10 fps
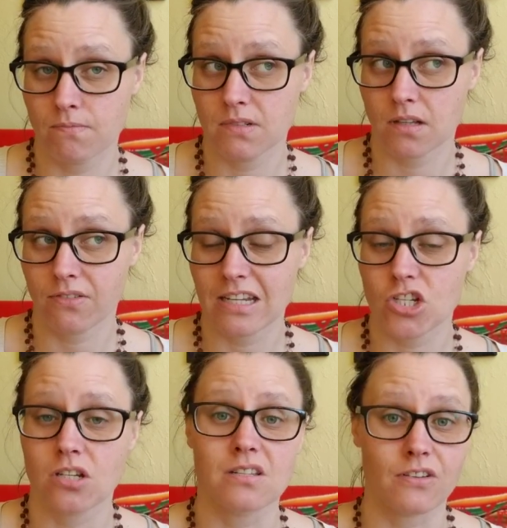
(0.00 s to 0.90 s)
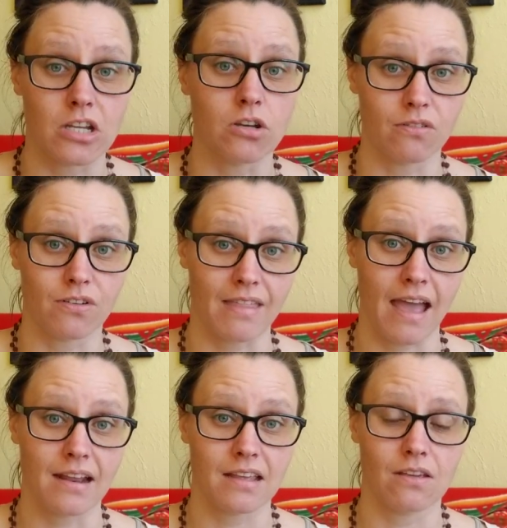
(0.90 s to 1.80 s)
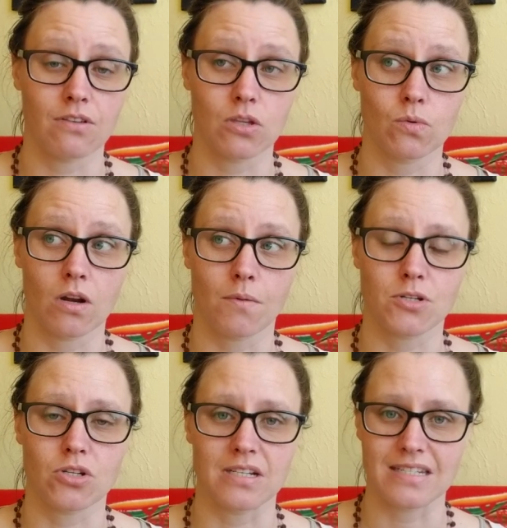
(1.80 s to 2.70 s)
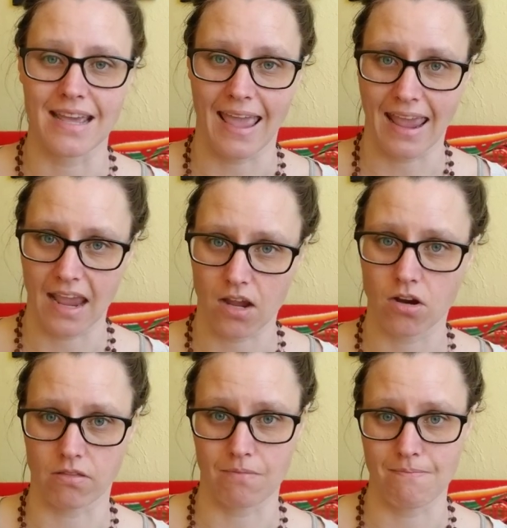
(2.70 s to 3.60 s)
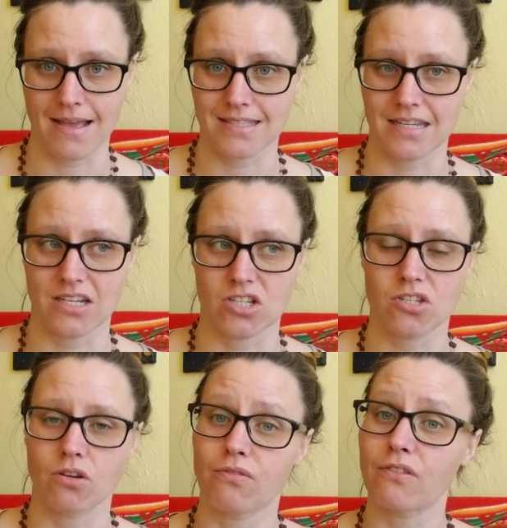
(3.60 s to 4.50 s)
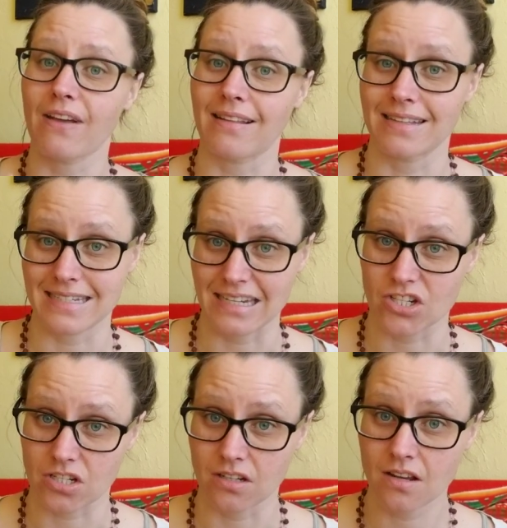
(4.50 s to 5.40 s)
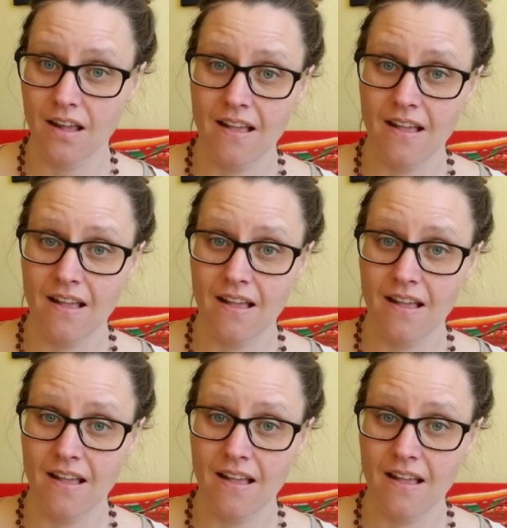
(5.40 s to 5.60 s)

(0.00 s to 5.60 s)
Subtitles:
Divination is very good for that, giving you an opportunity to anchor the message. It's good for validation.